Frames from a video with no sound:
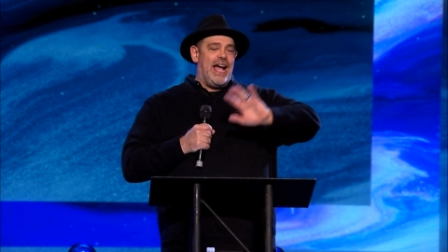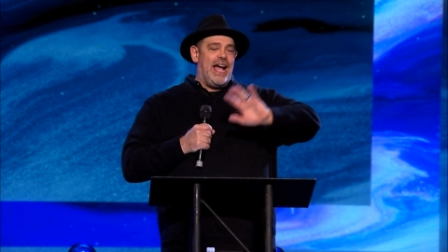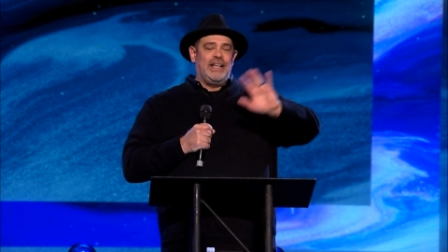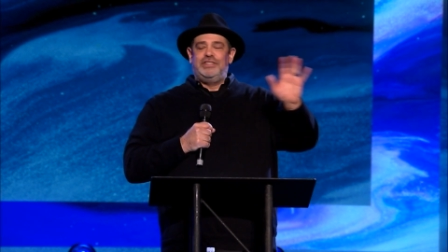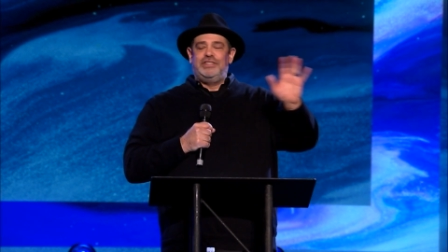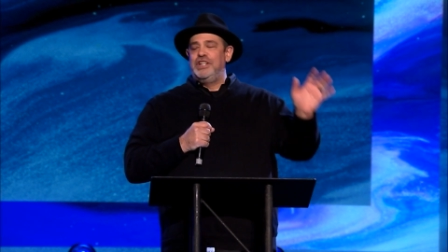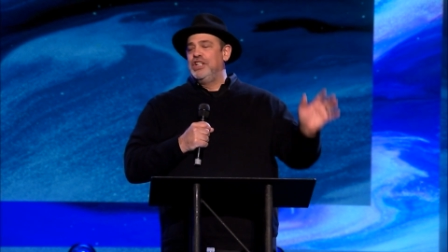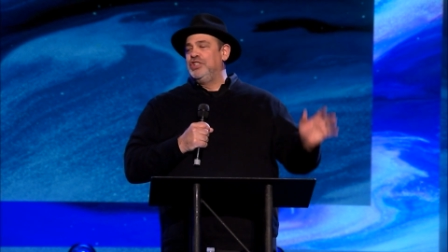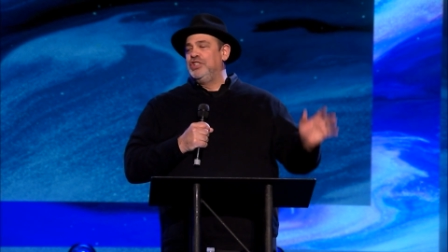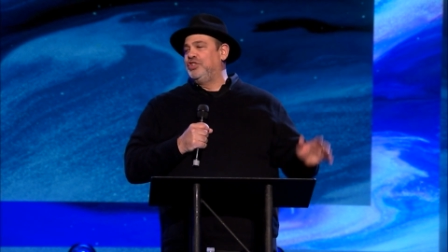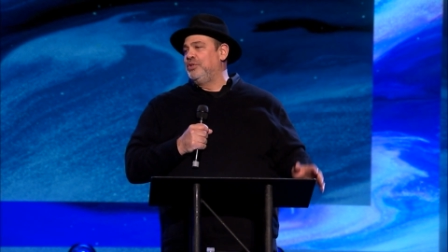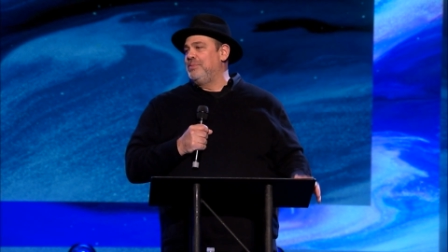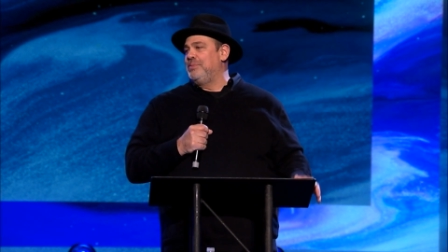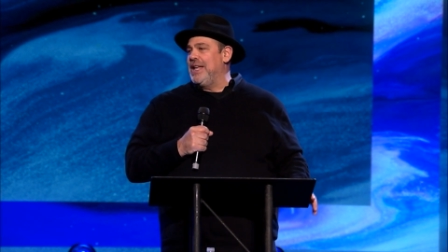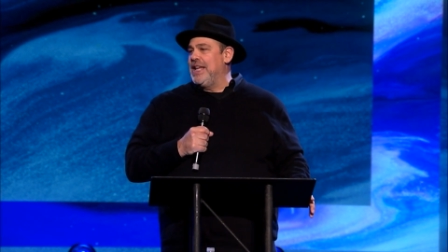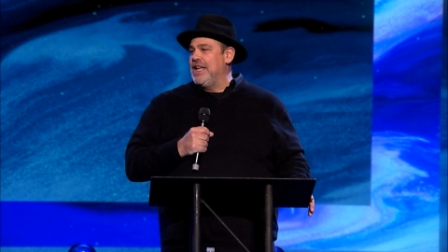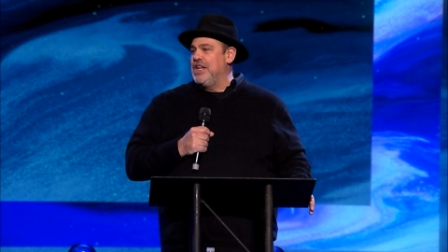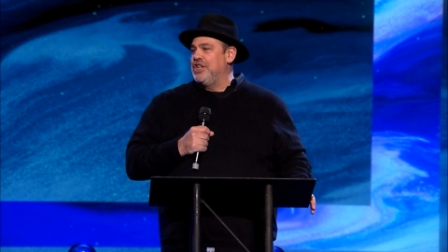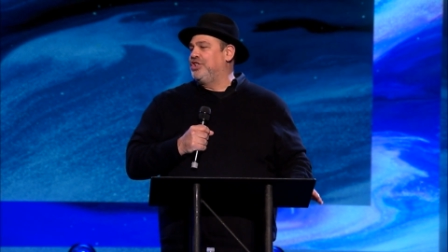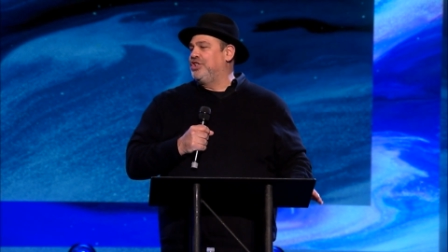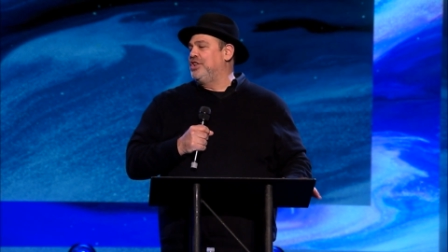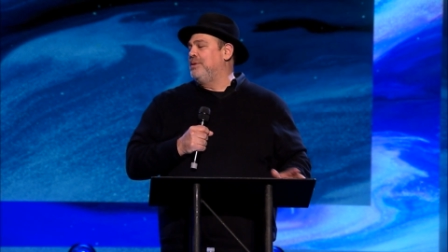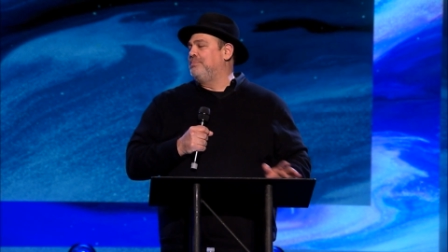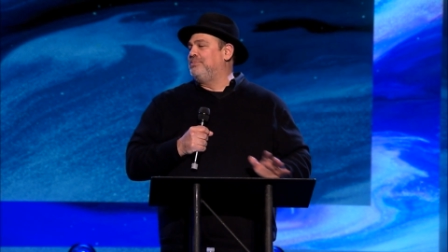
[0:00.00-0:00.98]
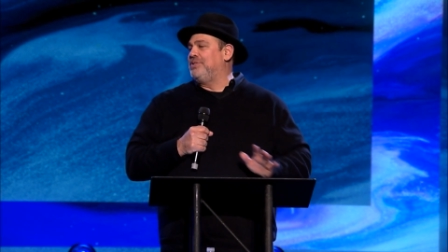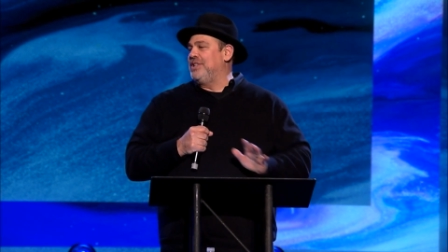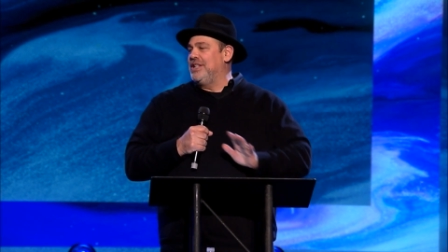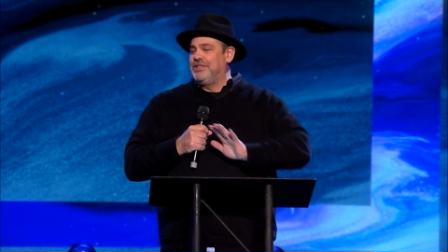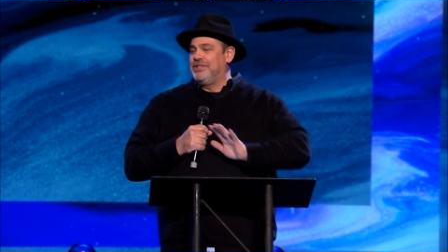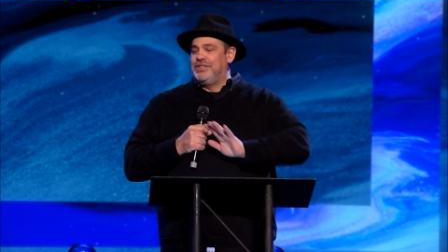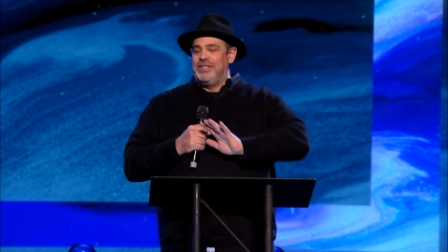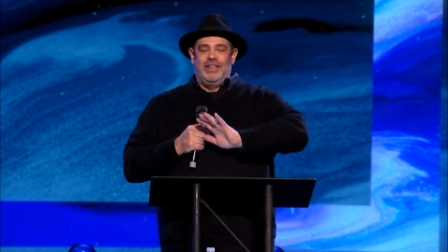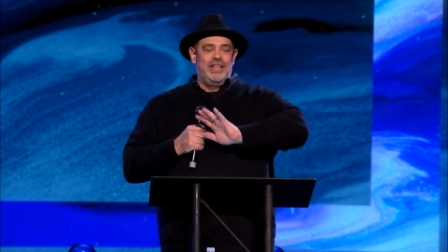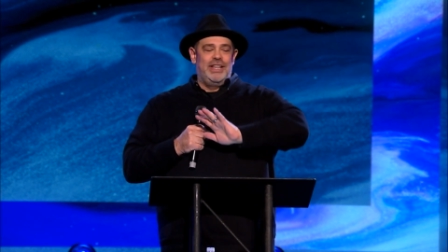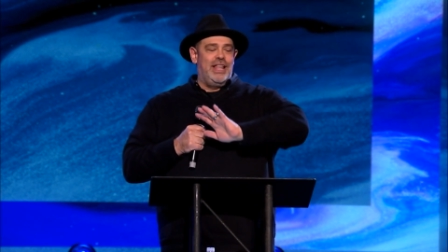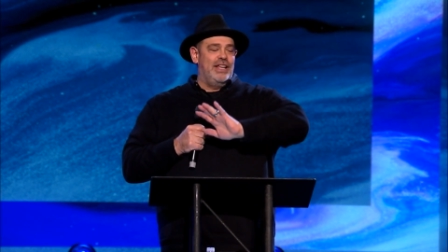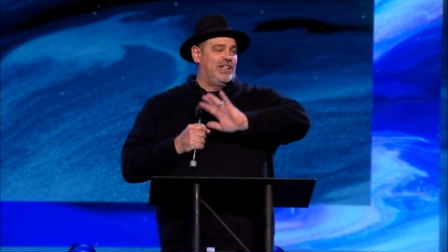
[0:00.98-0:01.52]
Exodus from Egypt
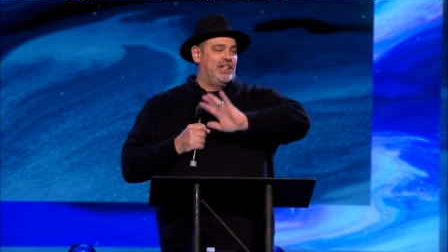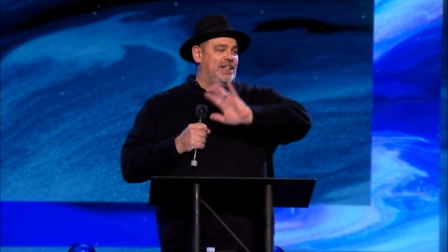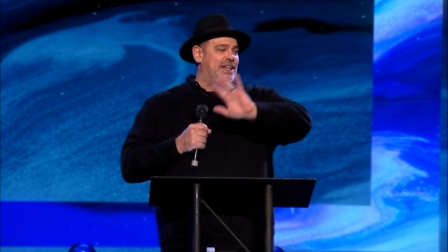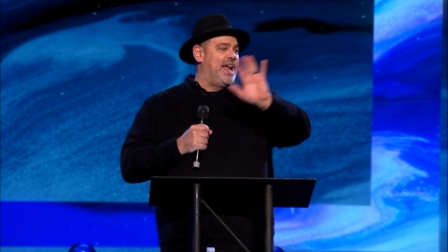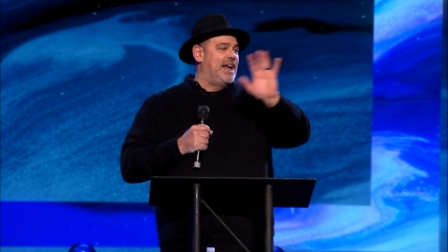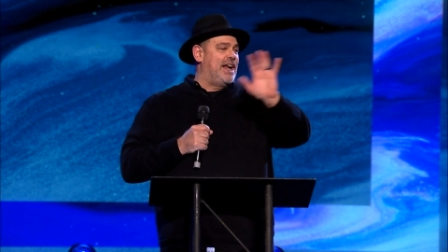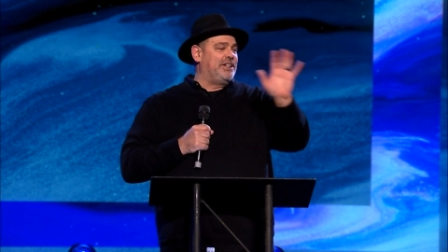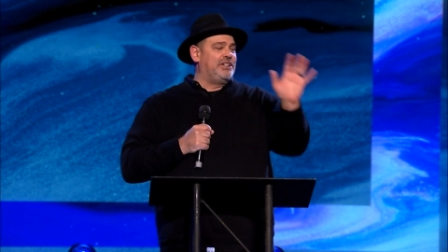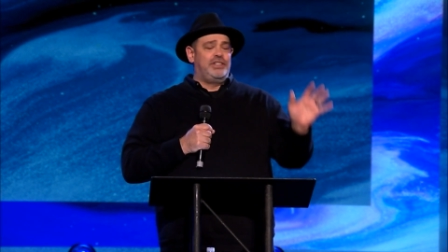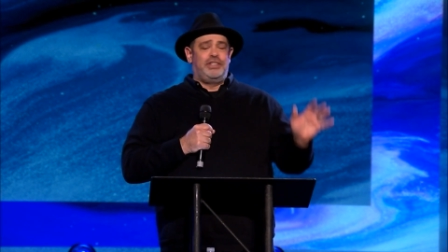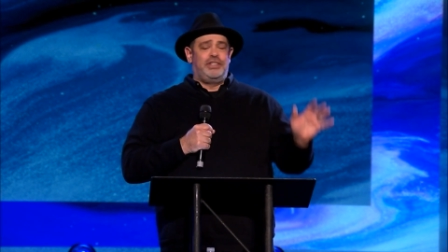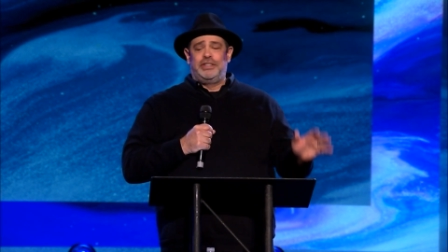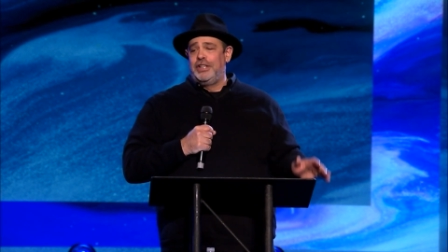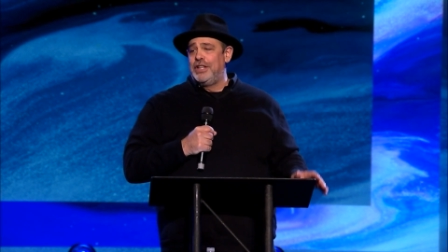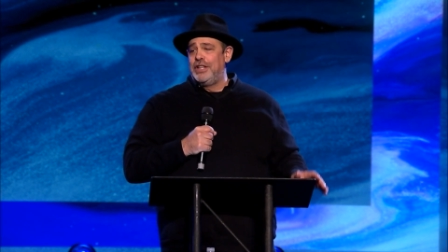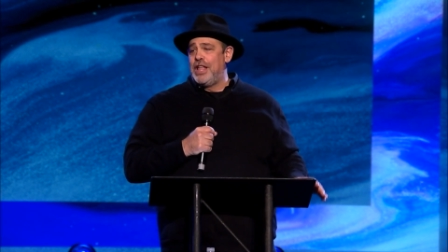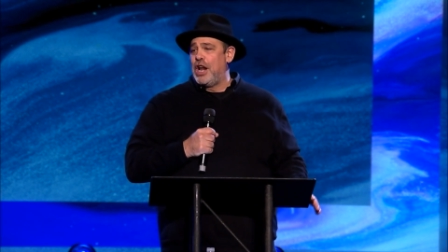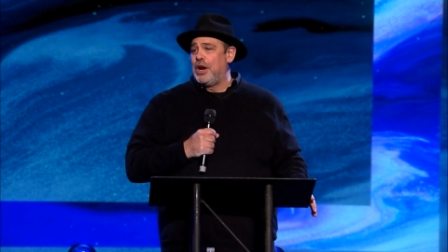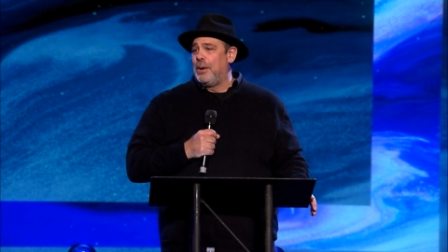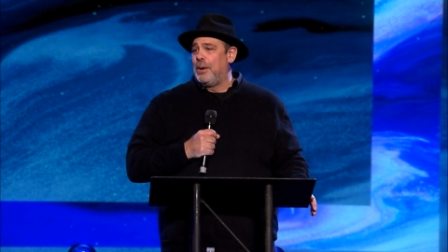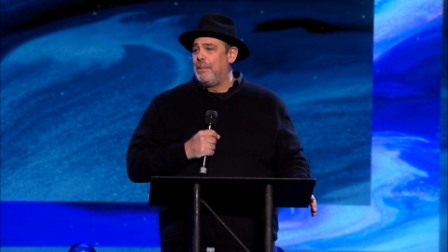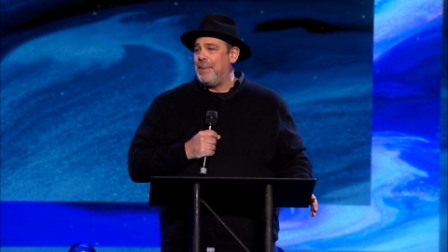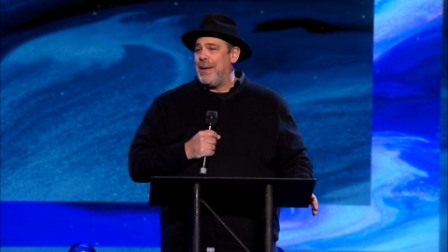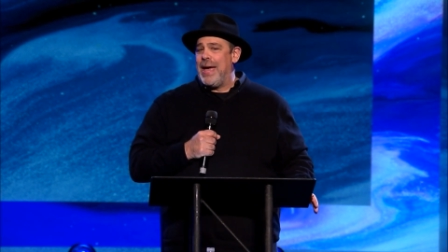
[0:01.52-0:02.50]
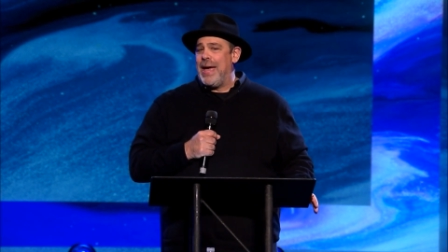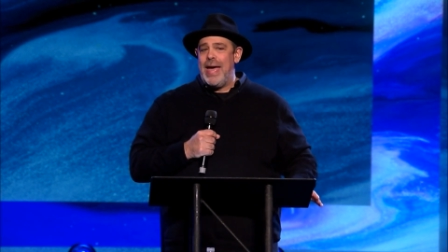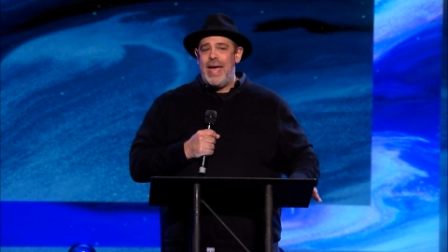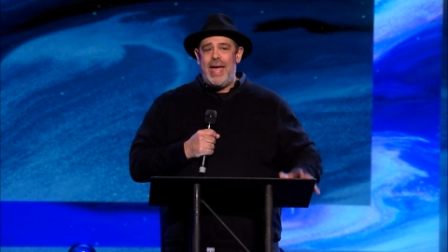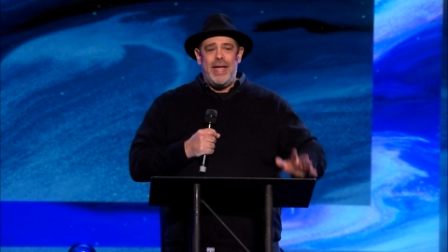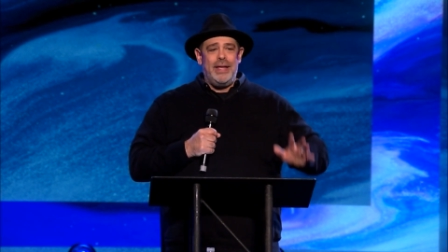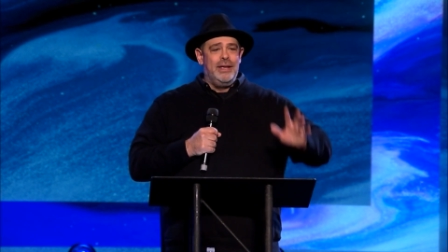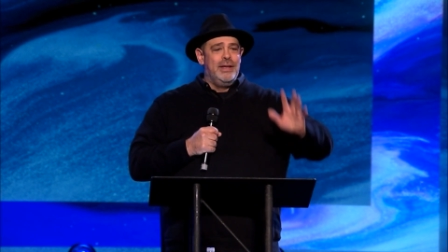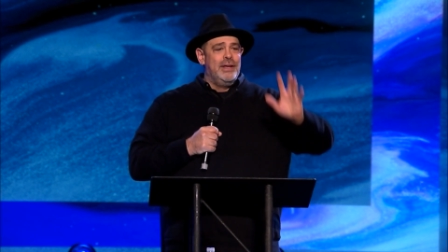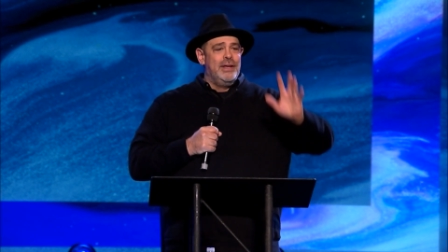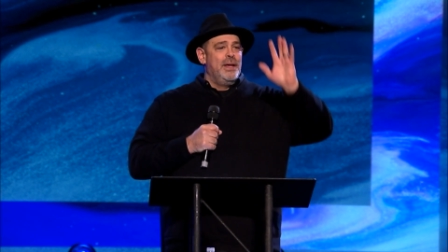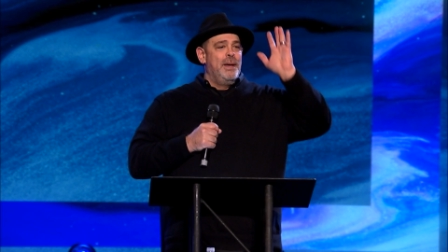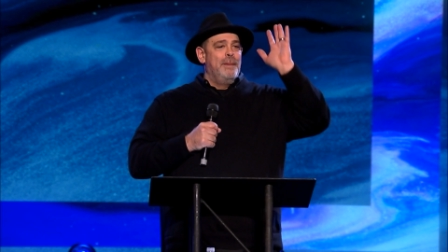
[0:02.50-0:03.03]
is connected to the letter Peh.